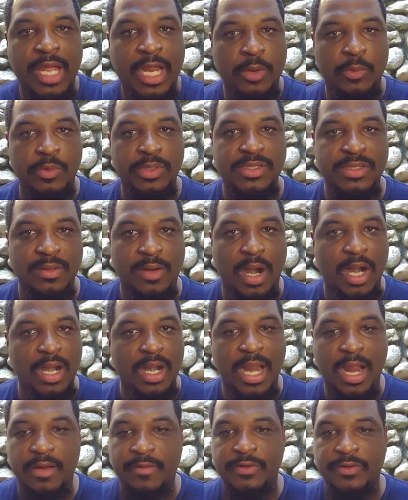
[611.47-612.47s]
I know we're still
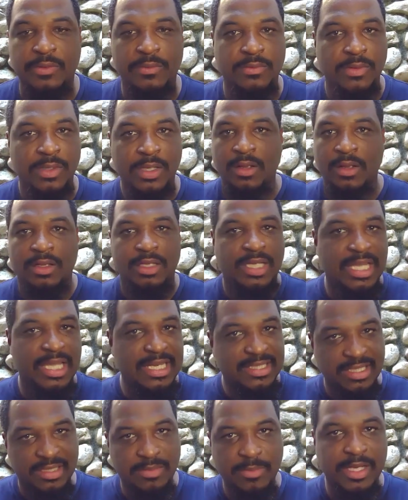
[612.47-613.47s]
ironing out a few
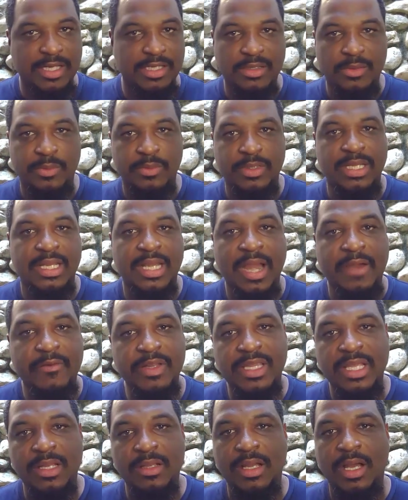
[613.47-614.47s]
kinks, just making sure we get
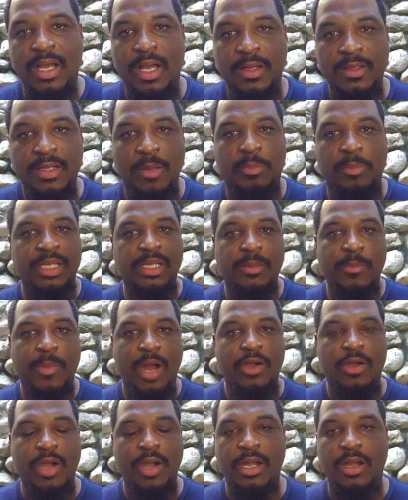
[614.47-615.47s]
everything completely
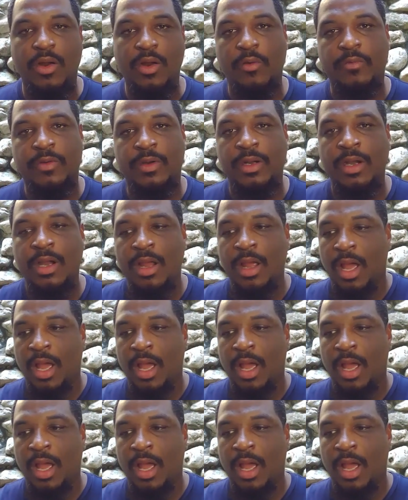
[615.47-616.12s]
migrated over.